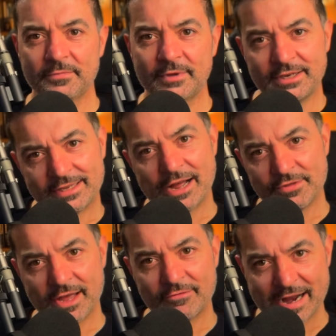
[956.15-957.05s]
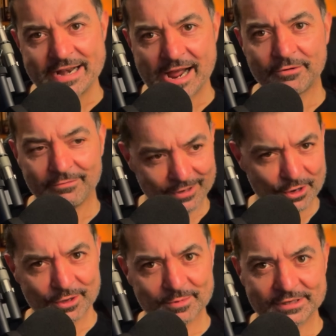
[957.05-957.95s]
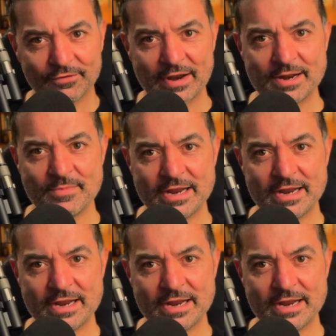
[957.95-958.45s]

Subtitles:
He's down there right now. You must have let him